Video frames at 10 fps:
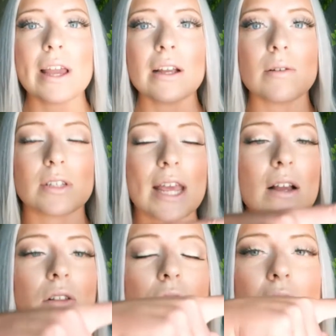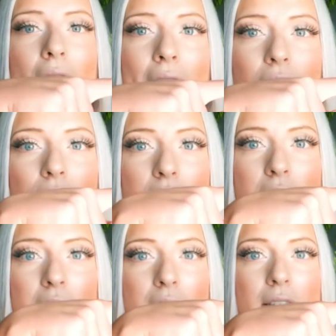take a look at your
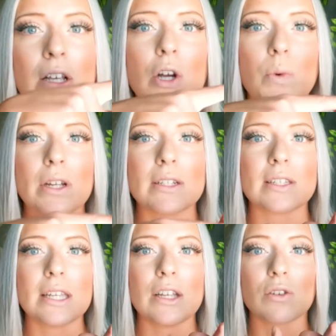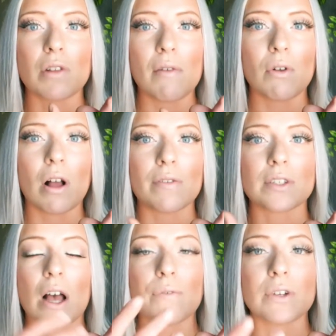T's, we can see your level of
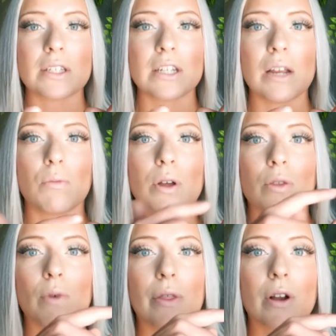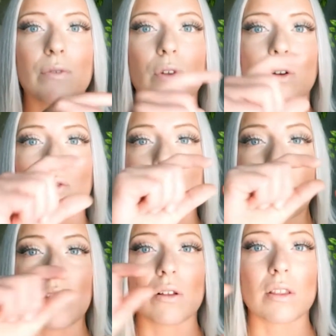self-esteem with whether if you're
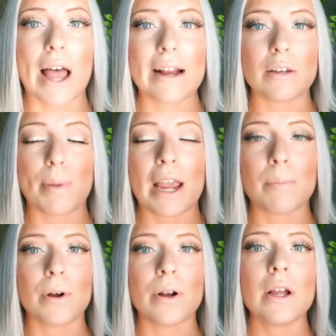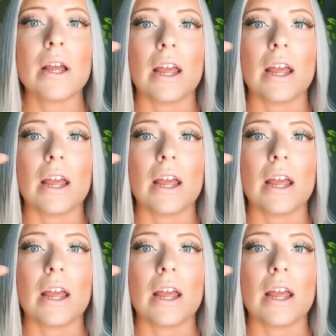writing on lined paper,